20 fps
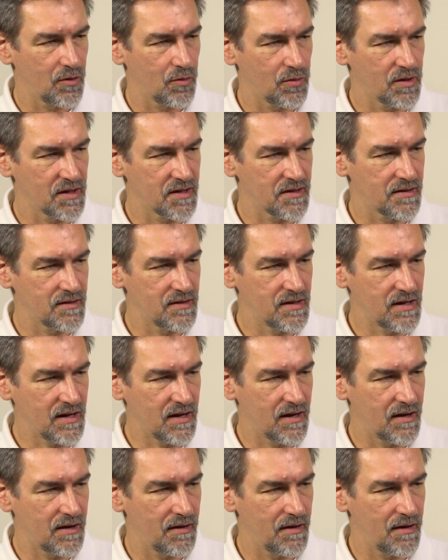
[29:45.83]
with
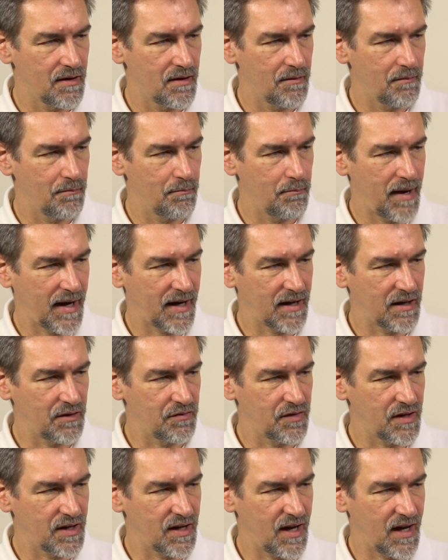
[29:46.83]
the
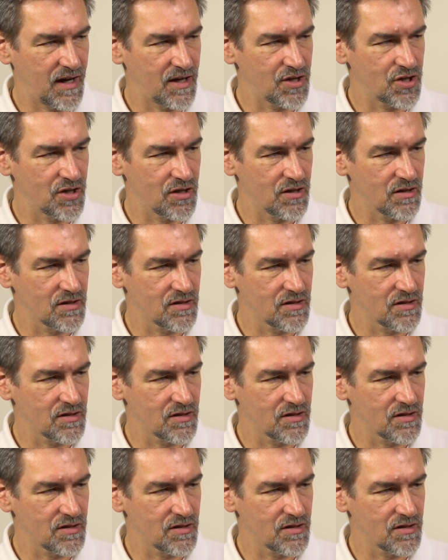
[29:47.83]
magnification.